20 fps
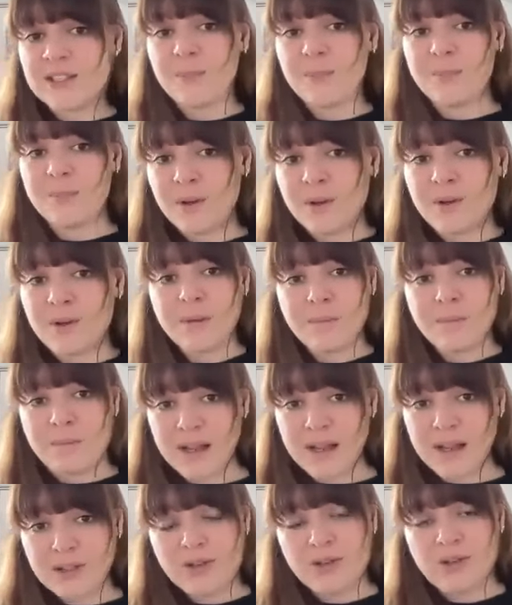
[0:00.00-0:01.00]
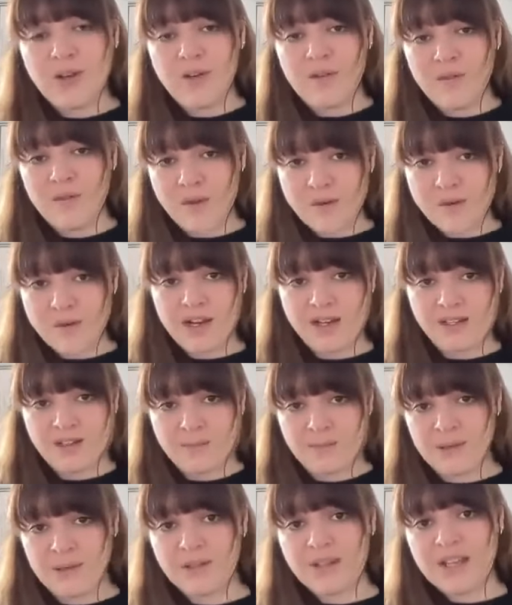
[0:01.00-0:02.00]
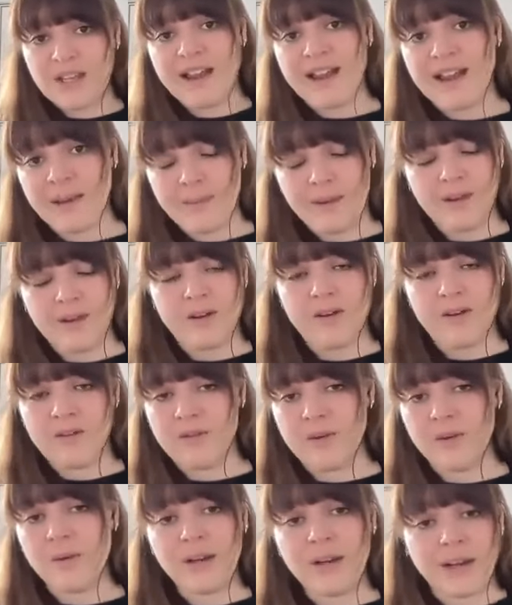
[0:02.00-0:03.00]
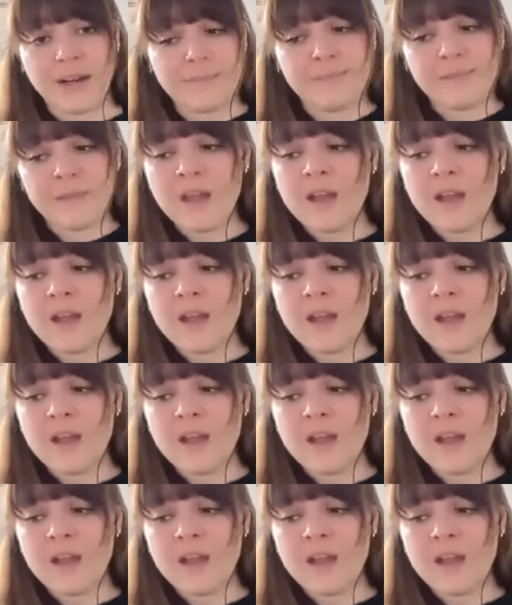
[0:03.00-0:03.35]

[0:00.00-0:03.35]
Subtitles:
to build the muscle of voting, to build the habit of voting.